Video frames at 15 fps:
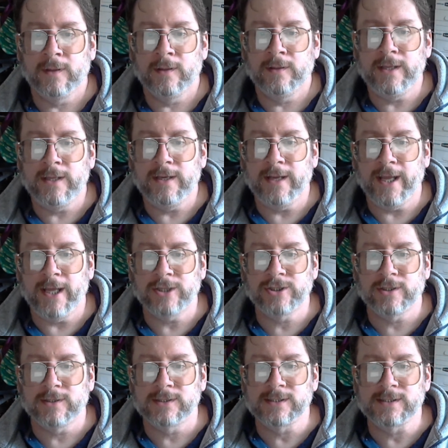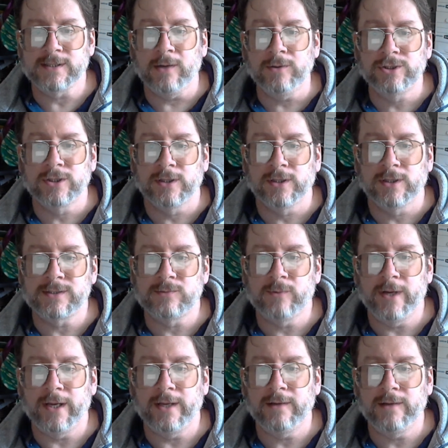The National Socialist
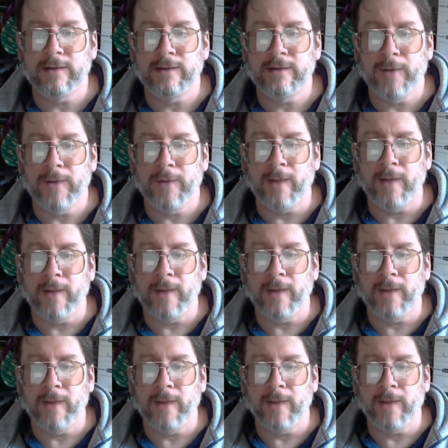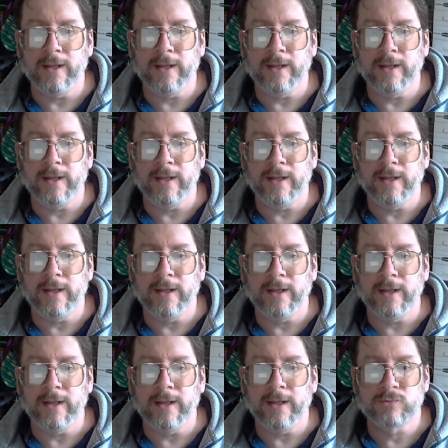wing of the Republican Party, and
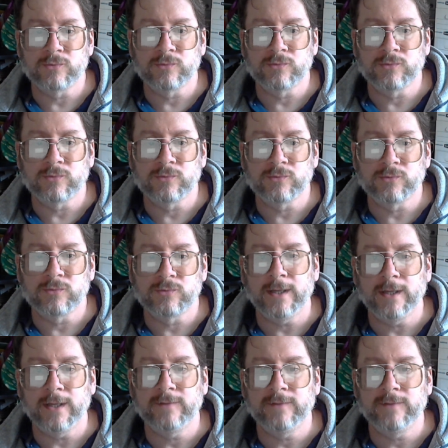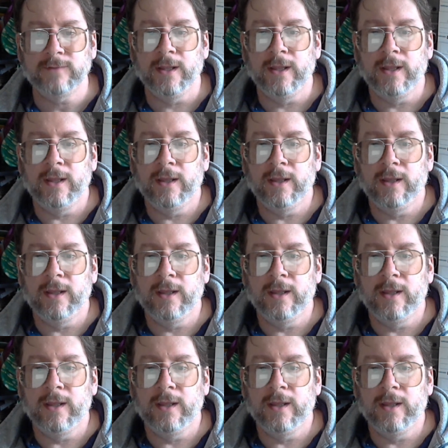large swaths of the rest of it, is
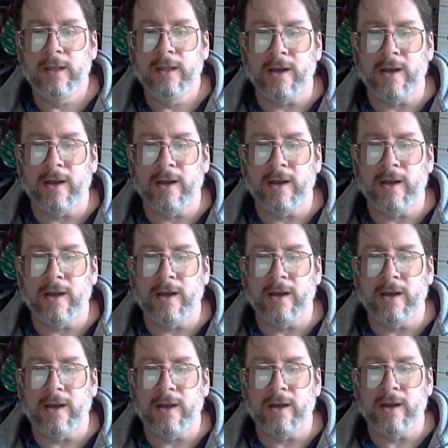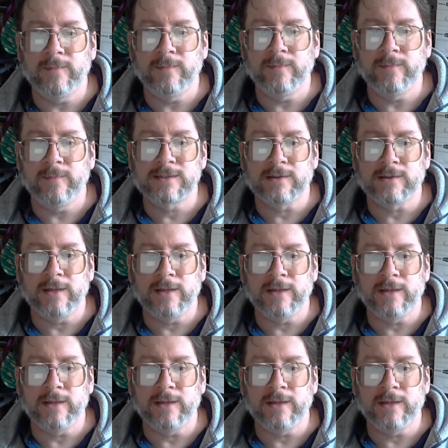already locked into the belief that Mrs. Clinton
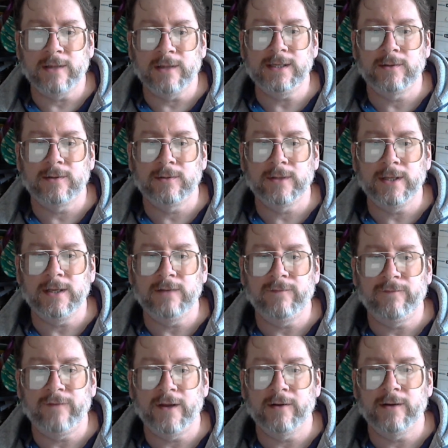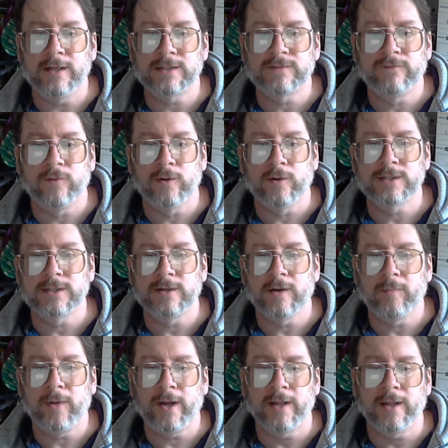is a singularly nefarious force in our
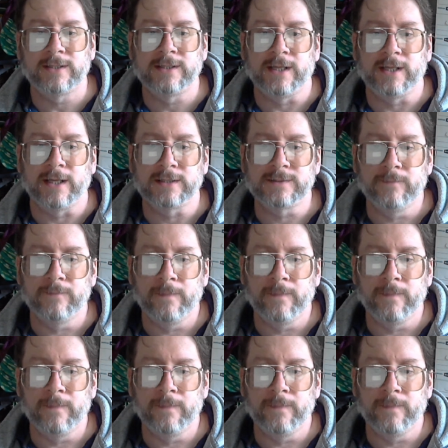politics,